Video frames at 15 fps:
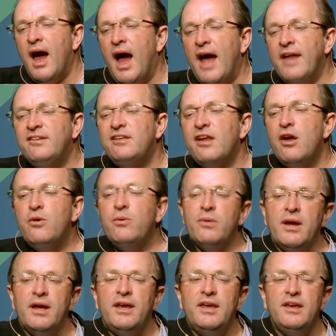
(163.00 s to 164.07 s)
And
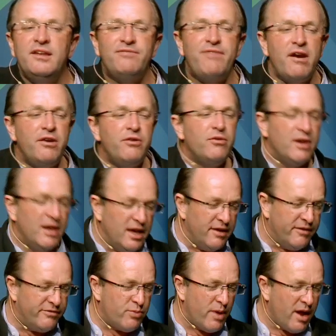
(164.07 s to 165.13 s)
so he's very
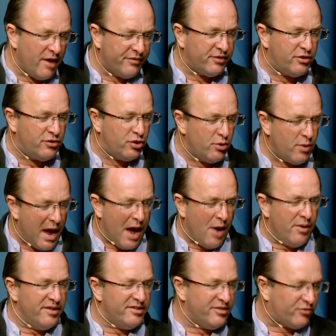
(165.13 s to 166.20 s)
relieved when, after two
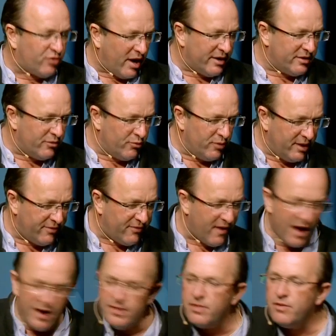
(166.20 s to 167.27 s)
hours of trying to
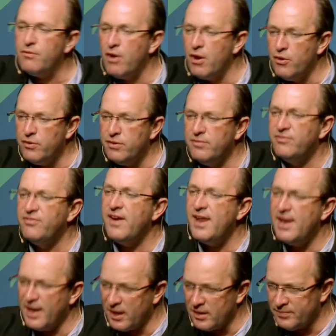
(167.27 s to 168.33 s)
refine the road and
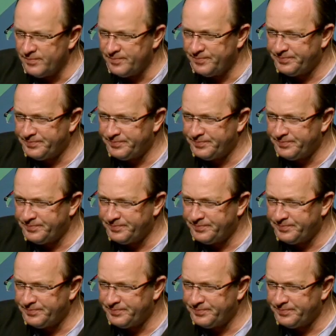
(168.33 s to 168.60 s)
failing,